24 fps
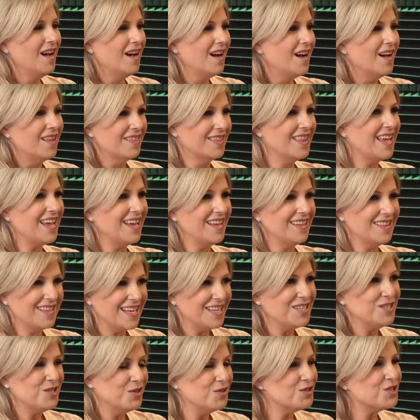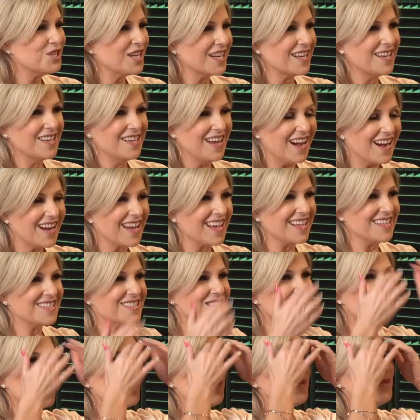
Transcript: they do chicken nuggets, so